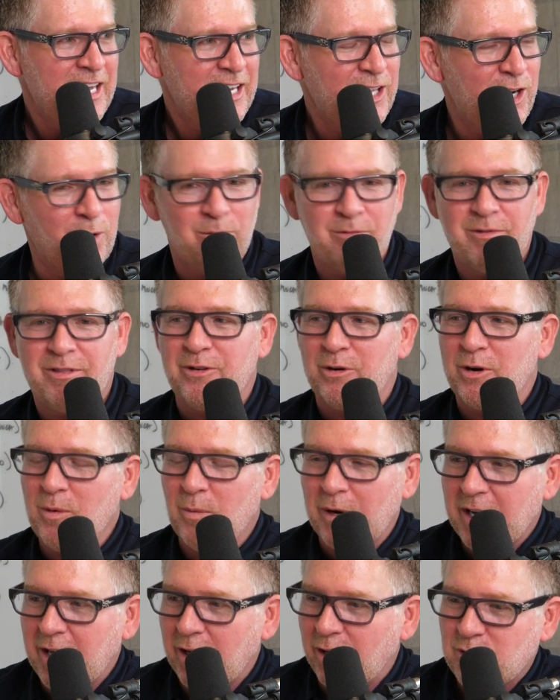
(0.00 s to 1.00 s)
you know,
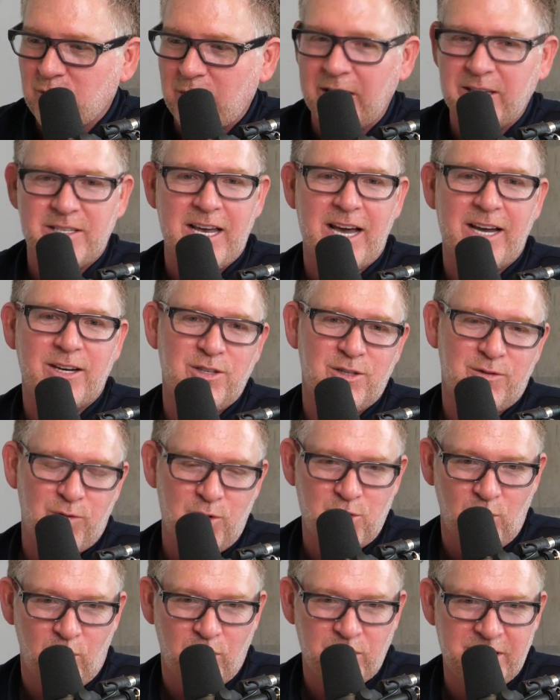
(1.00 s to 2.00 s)
3,100 transactions
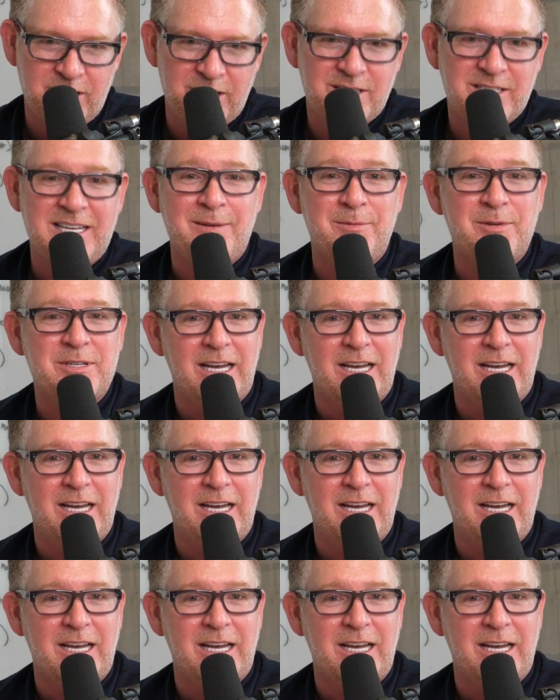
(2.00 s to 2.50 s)
for George and his team.